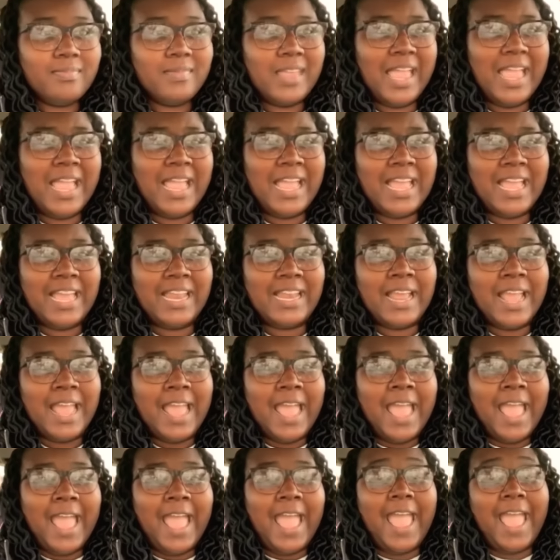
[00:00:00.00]
and
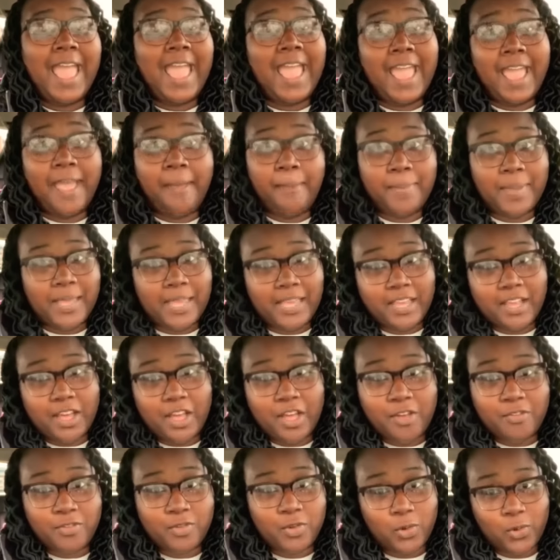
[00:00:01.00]
Abby,
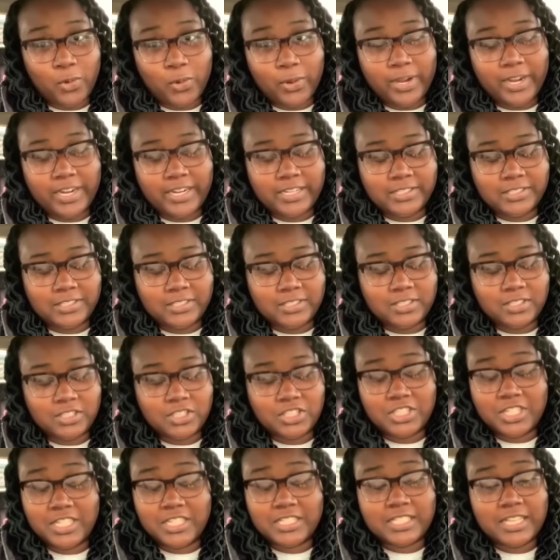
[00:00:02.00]
of course,
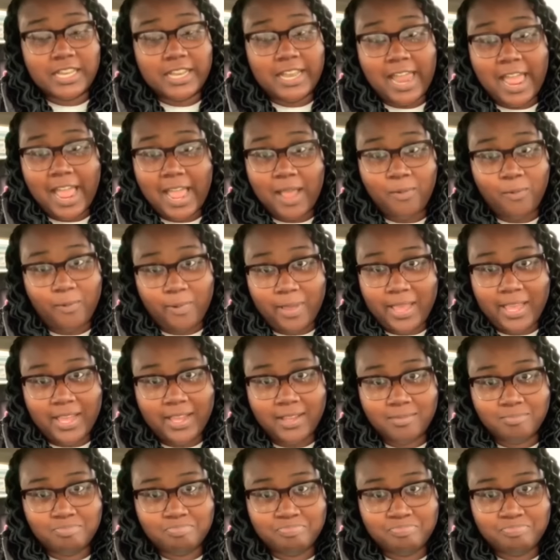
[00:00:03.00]
she's a lightweight,